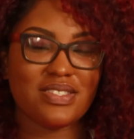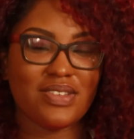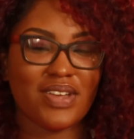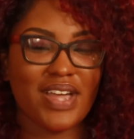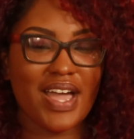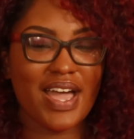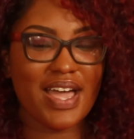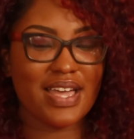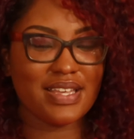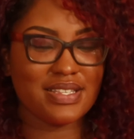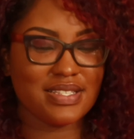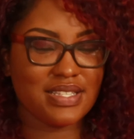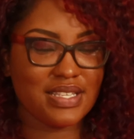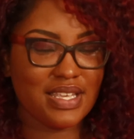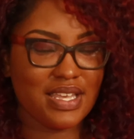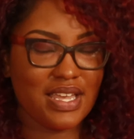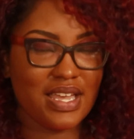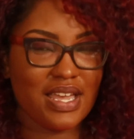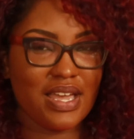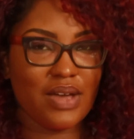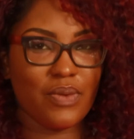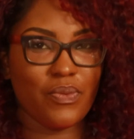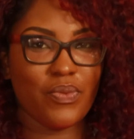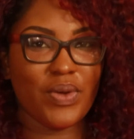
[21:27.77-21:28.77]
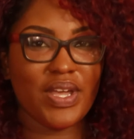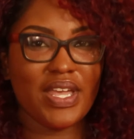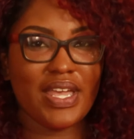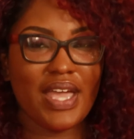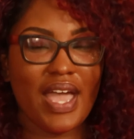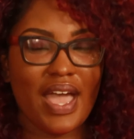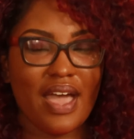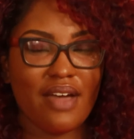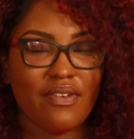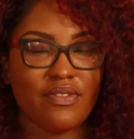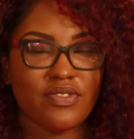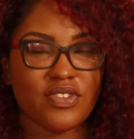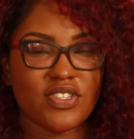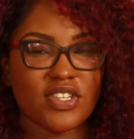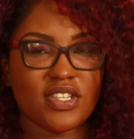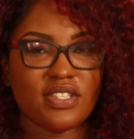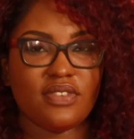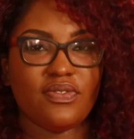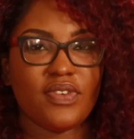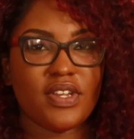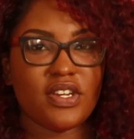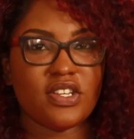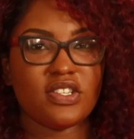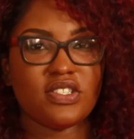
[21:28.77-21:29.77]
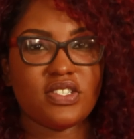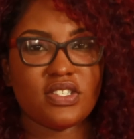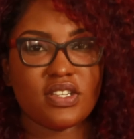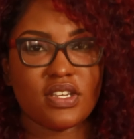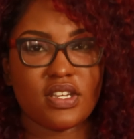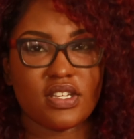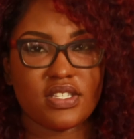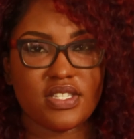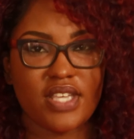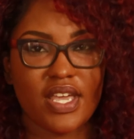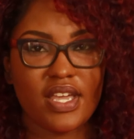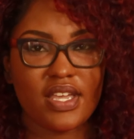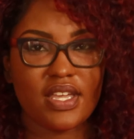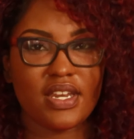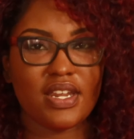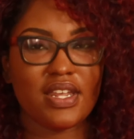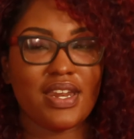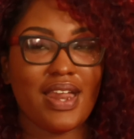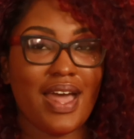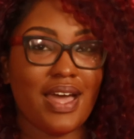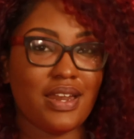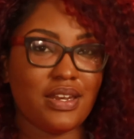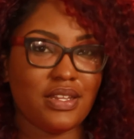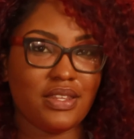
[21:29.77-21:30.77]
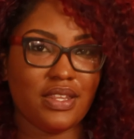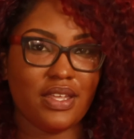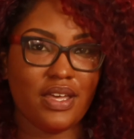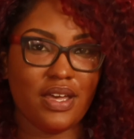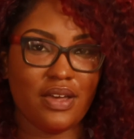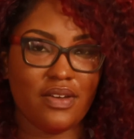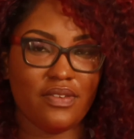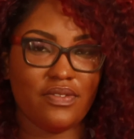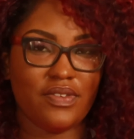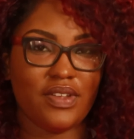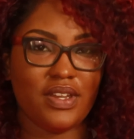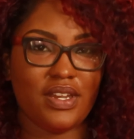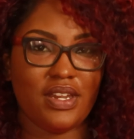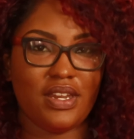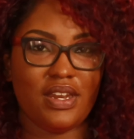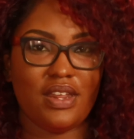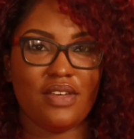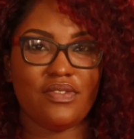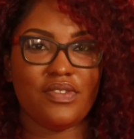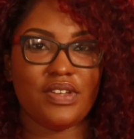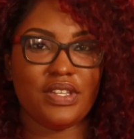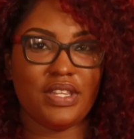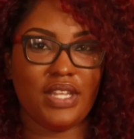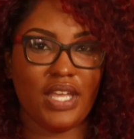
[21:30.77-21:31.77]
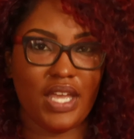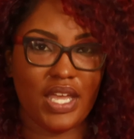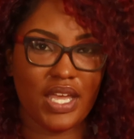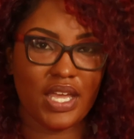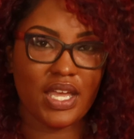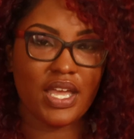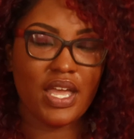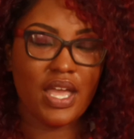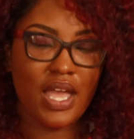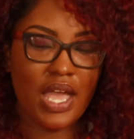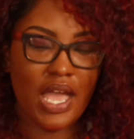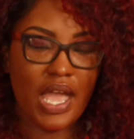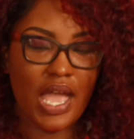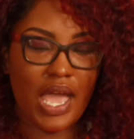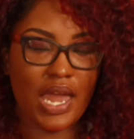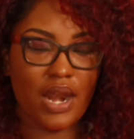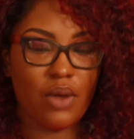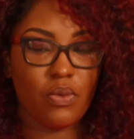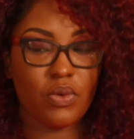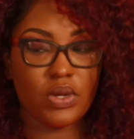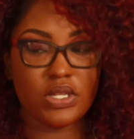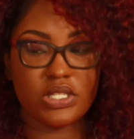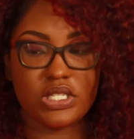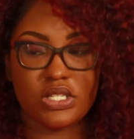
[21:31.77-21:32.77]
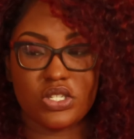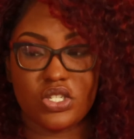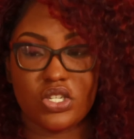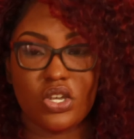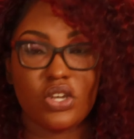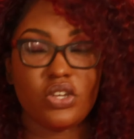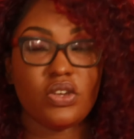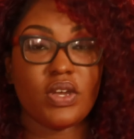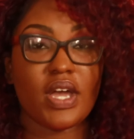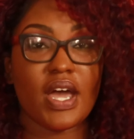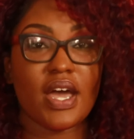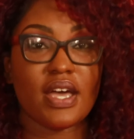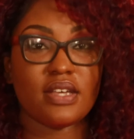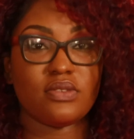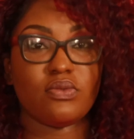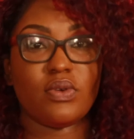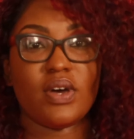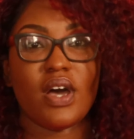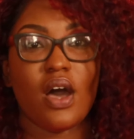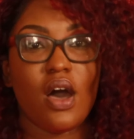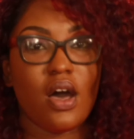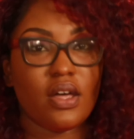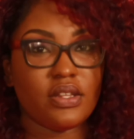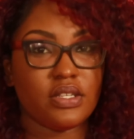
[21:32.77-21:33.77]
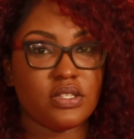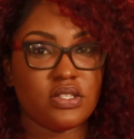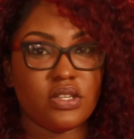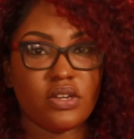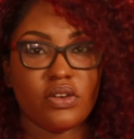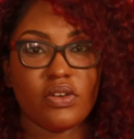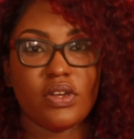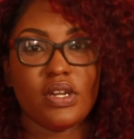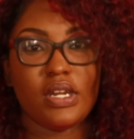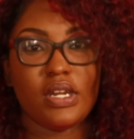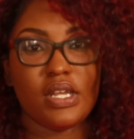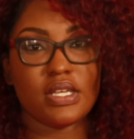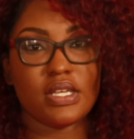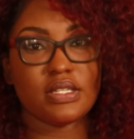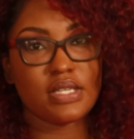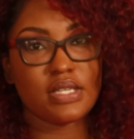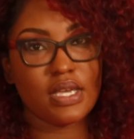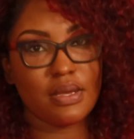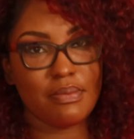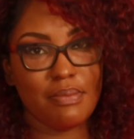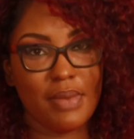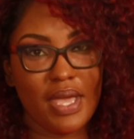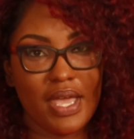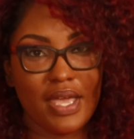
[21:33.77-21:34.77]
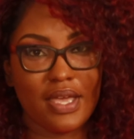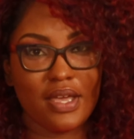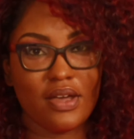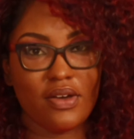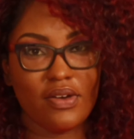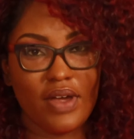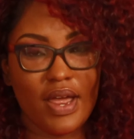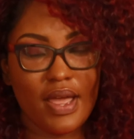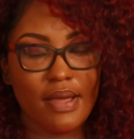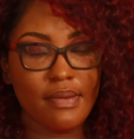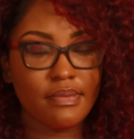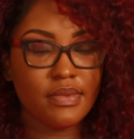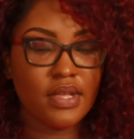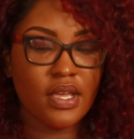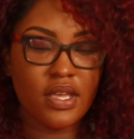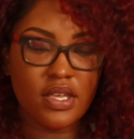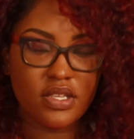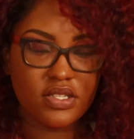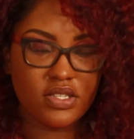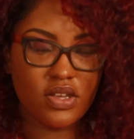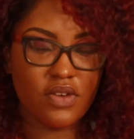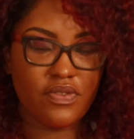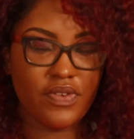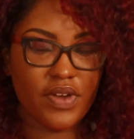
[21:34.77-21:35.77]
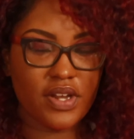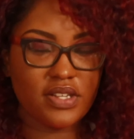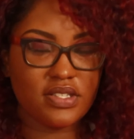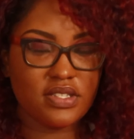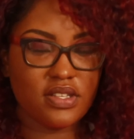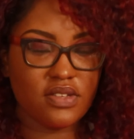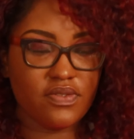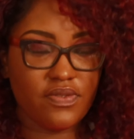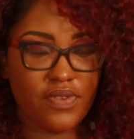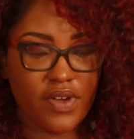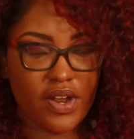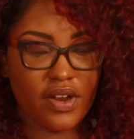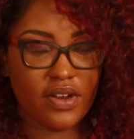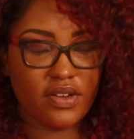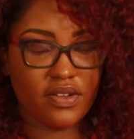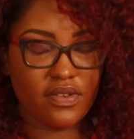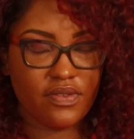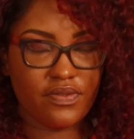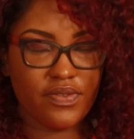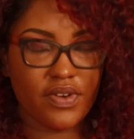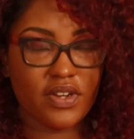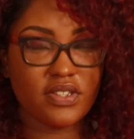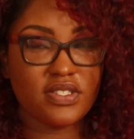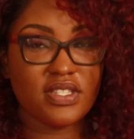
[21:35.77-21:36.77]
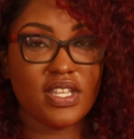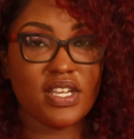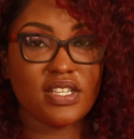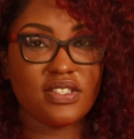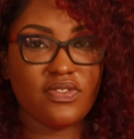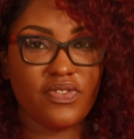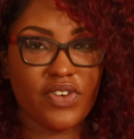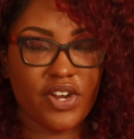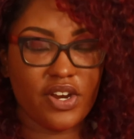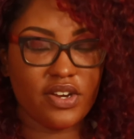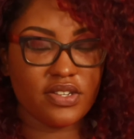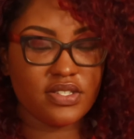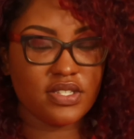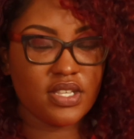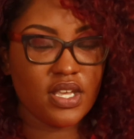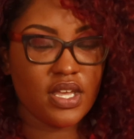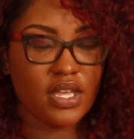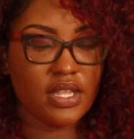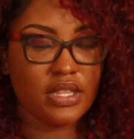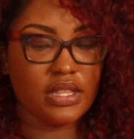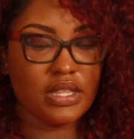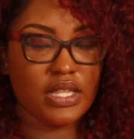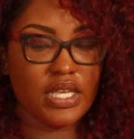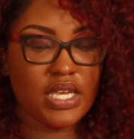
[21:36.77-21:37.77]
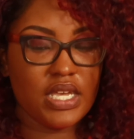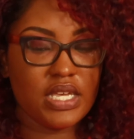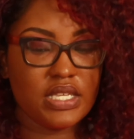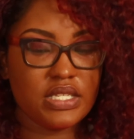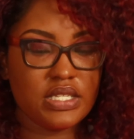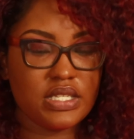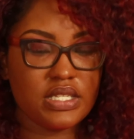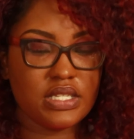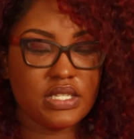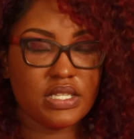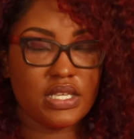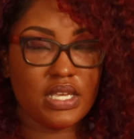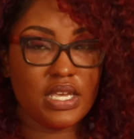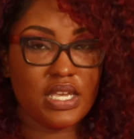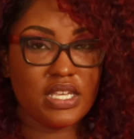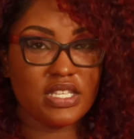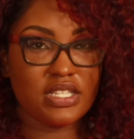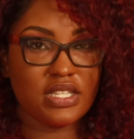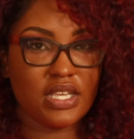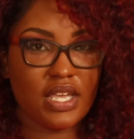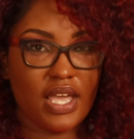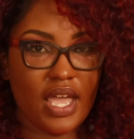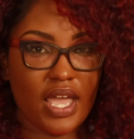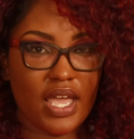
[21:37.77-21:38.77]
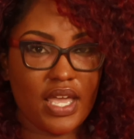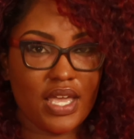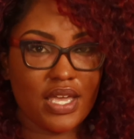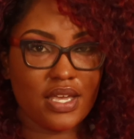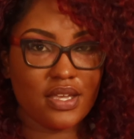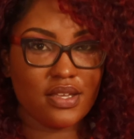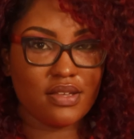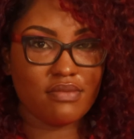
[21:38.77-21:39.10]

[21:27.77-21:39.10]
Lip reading: So guys, we have just finished taking it out of the oven and everything, and I wanted to show you guys what all these ingredients can make. All right, so first things first, this is the cake.